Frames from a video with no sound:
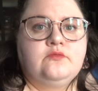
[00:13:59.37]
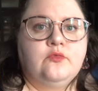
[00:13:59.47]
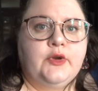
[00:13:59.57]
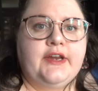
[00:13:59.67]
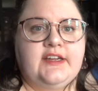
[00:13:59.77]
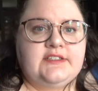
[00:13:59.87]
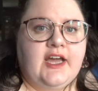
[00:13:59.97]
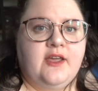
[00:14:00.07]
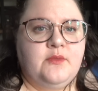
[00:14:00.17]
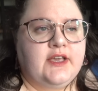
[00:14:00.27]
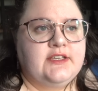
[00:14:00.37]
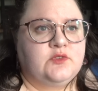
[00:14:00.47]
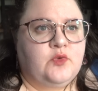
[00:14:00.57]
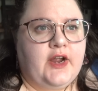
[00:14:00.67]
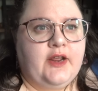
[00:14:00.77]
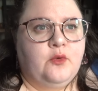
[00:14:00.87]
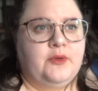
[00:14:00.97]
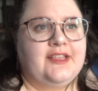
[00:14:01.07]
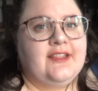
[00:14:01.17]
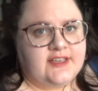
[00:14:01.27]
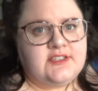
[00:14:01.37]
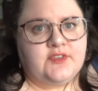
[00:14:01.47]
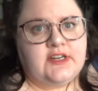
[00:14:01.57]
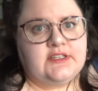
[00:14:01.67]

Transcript: reading time because writing will be less of an